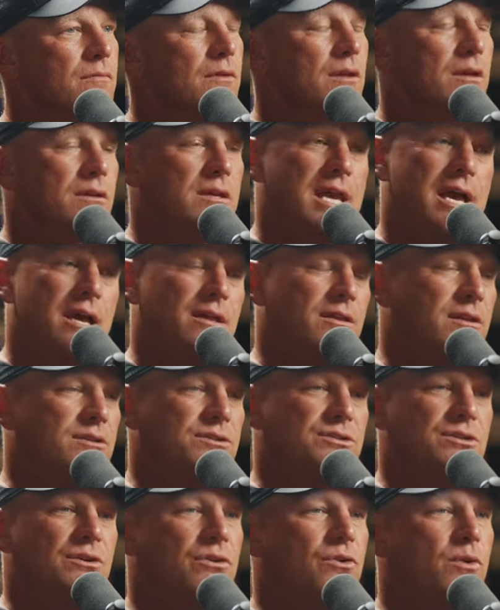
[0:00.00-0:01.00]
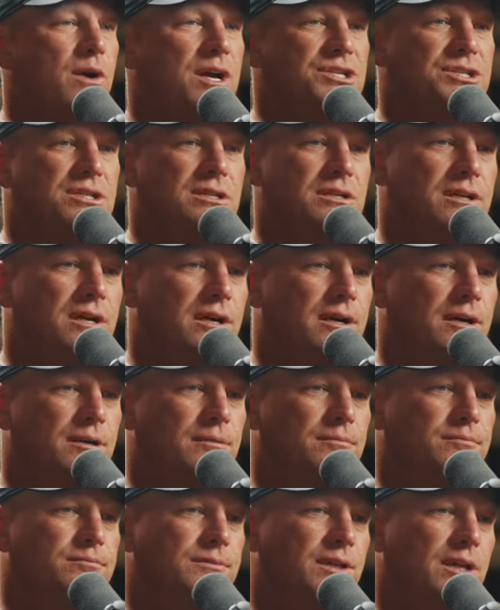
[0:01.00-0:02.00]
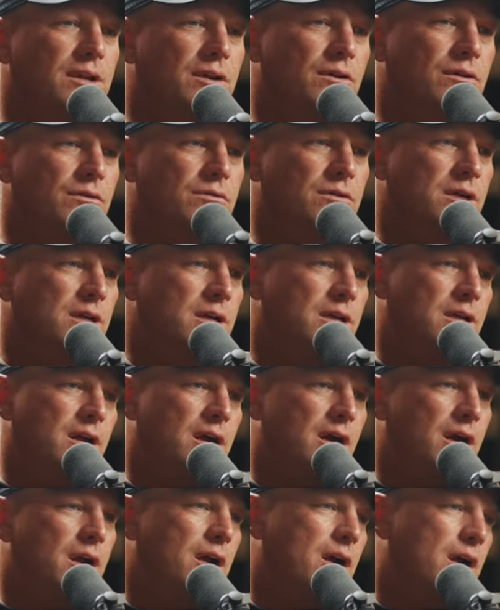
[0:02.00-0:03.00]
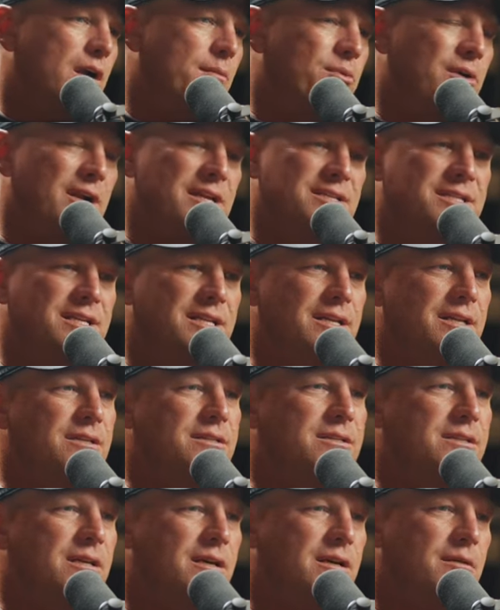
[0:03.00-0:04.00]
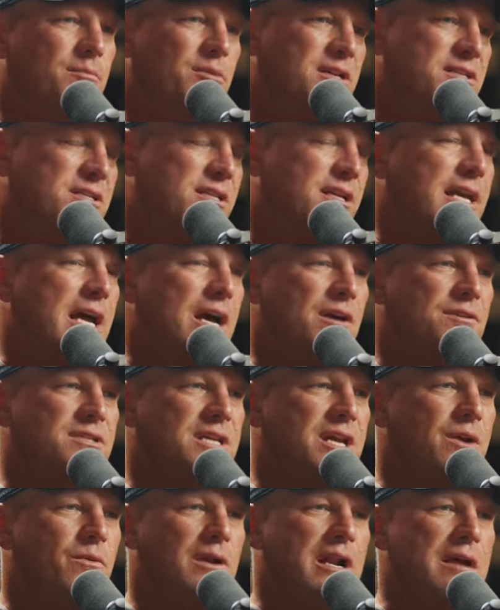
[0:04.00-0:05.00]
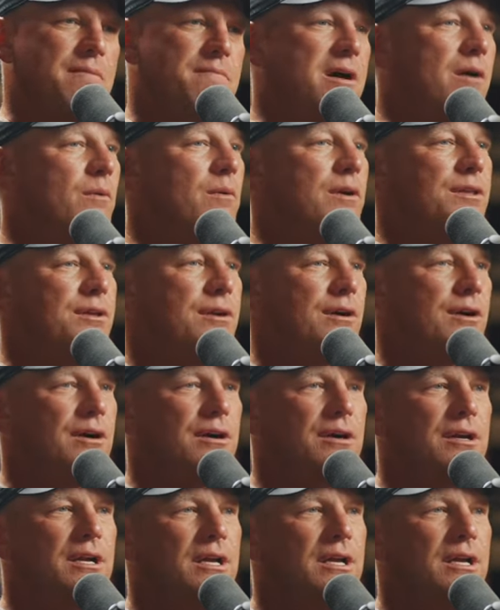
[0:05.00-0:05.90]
Yeah, there's no question. Um, you know, our, our president, uh, President Cauce, when I met with her,